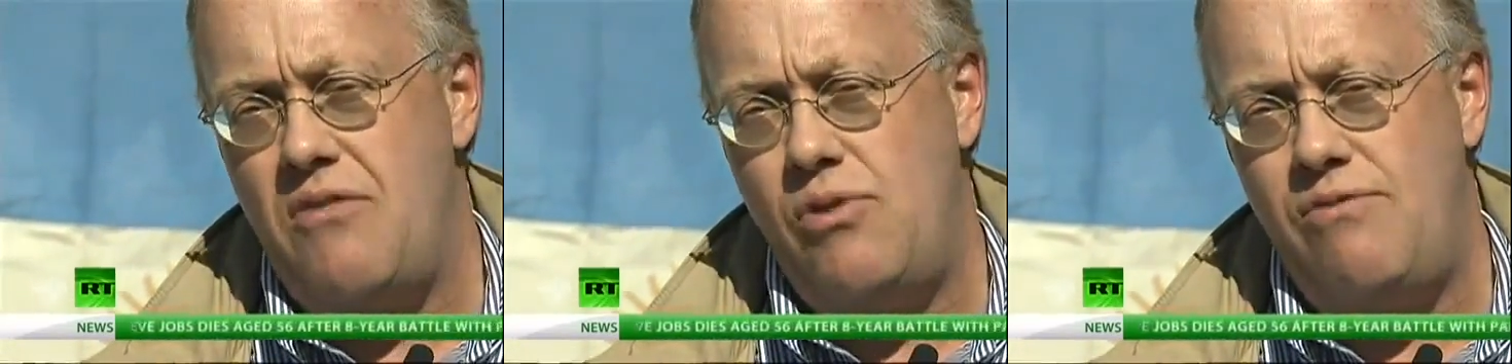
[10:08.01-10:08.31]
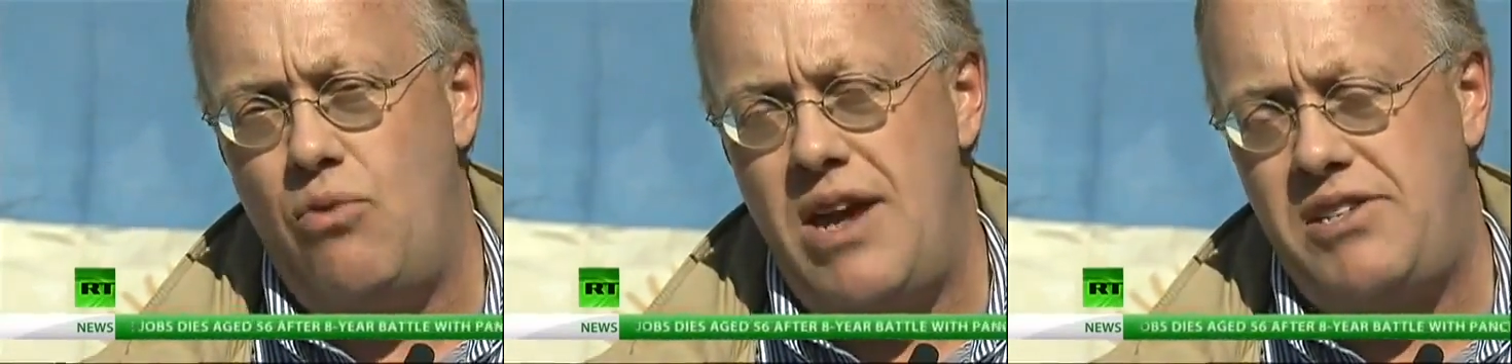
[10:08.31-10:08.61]

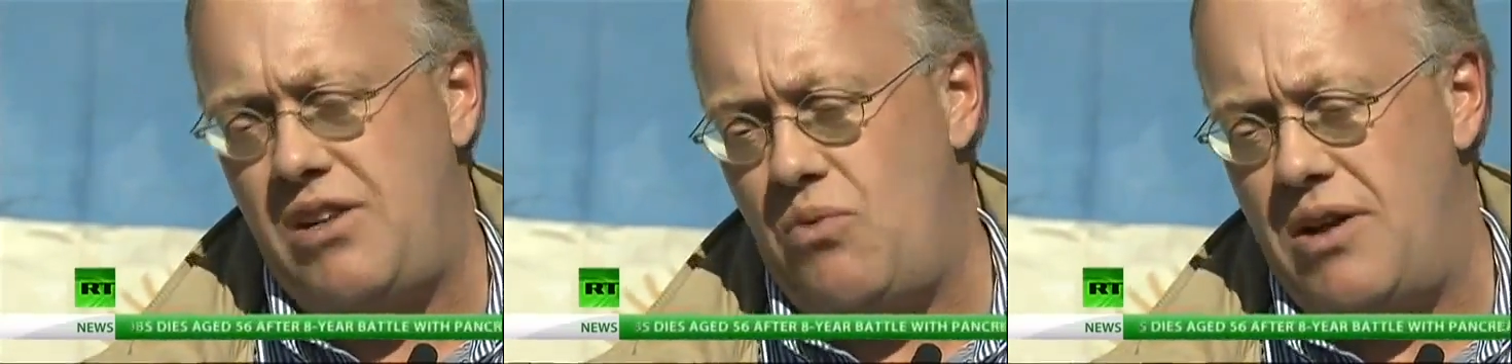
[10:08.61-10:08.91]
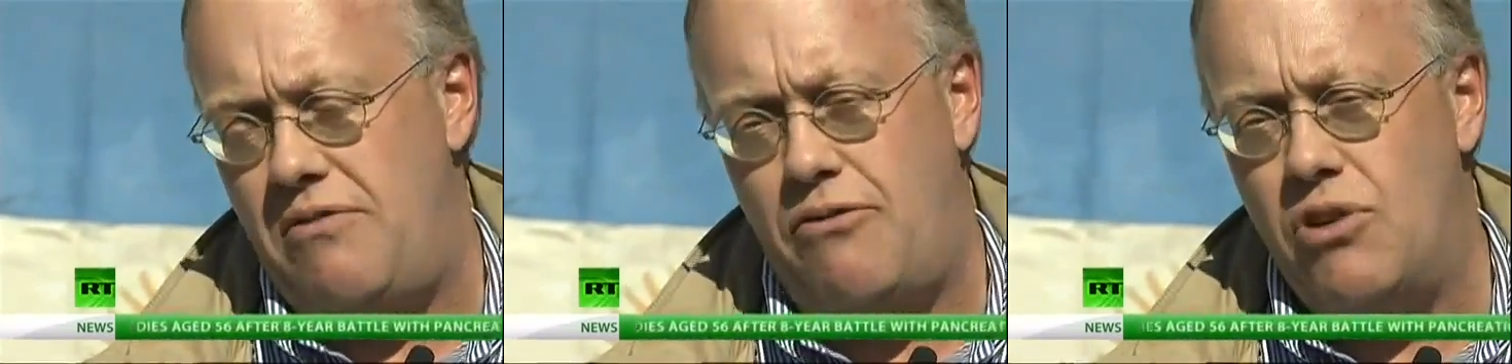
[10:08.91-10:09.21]
We've wasted,
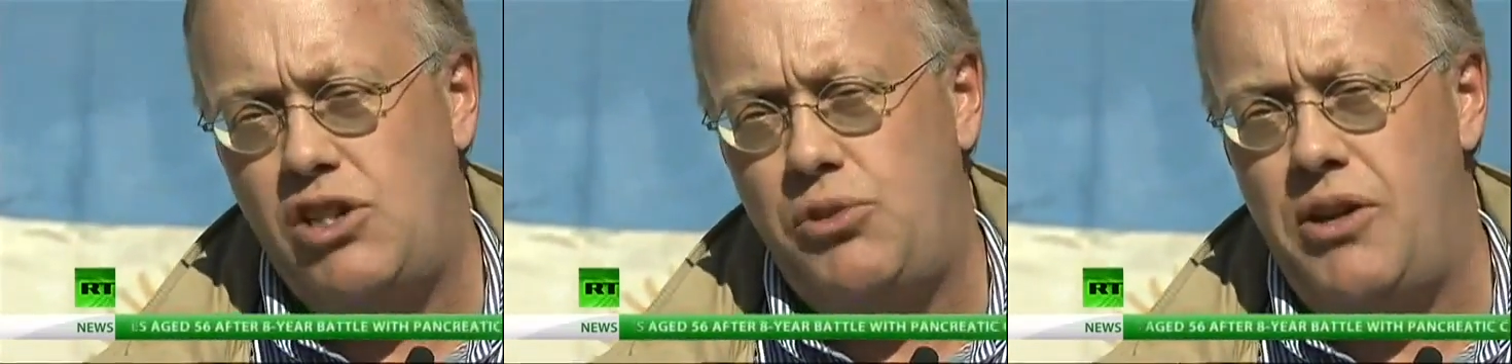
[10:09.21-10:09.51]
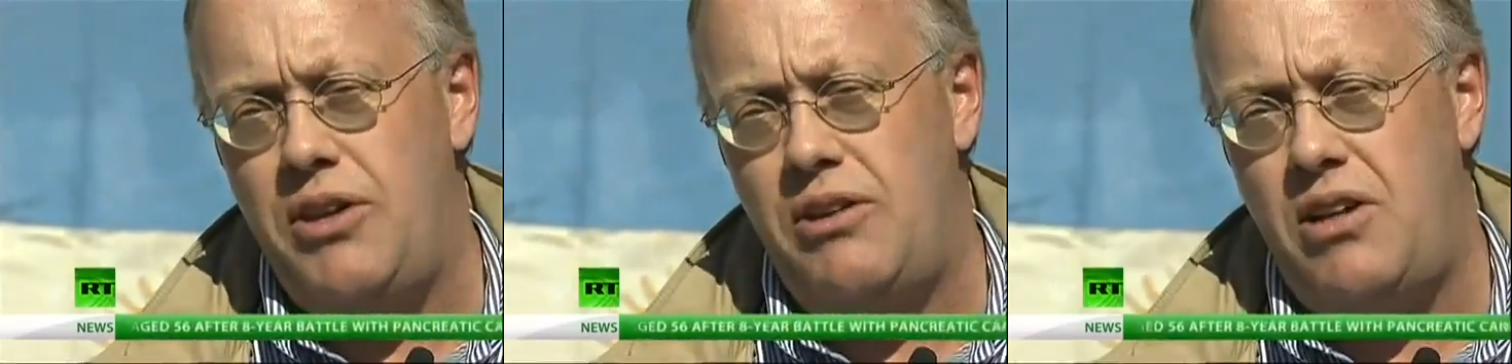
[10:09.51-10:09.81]
what, $4
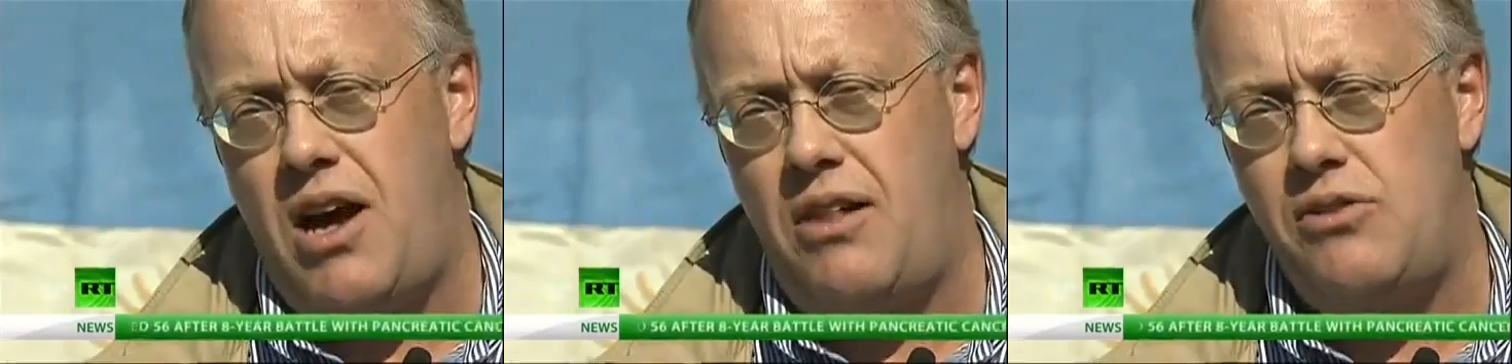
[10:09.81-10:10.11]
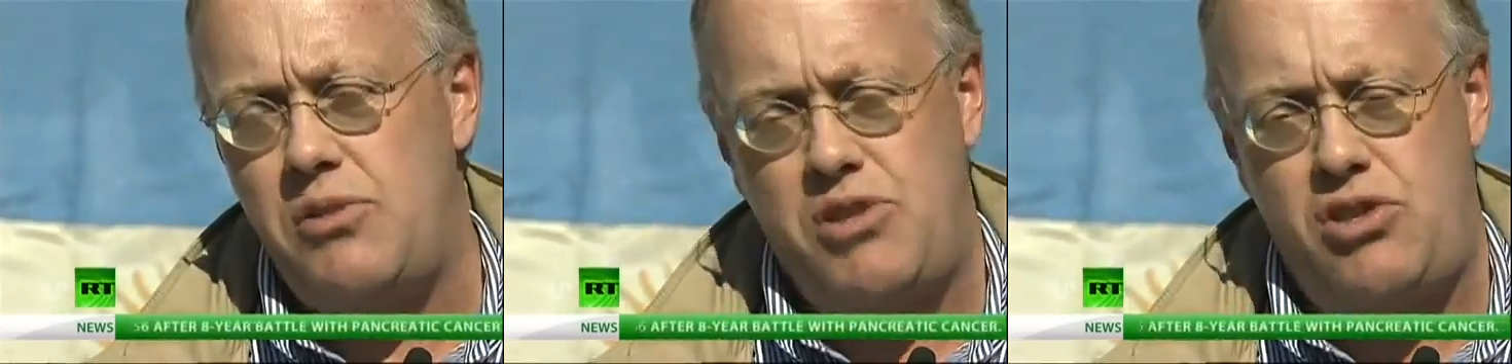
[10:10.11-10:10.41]
trillion,
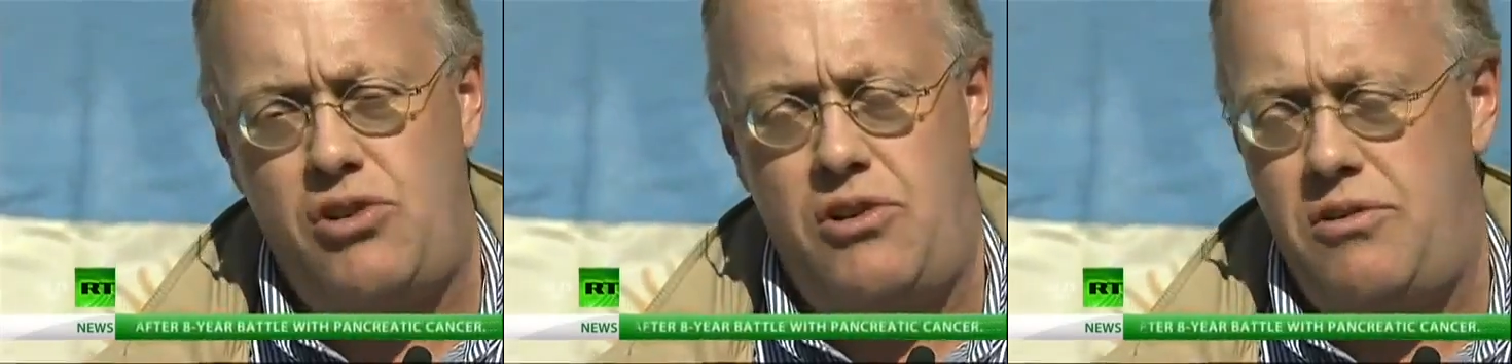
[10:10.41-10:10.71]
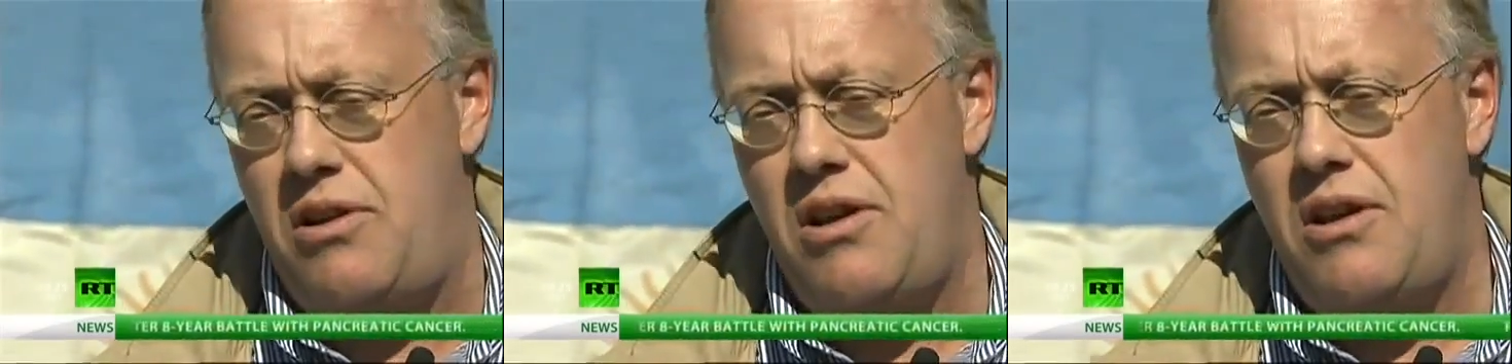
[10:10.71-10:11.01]
absurd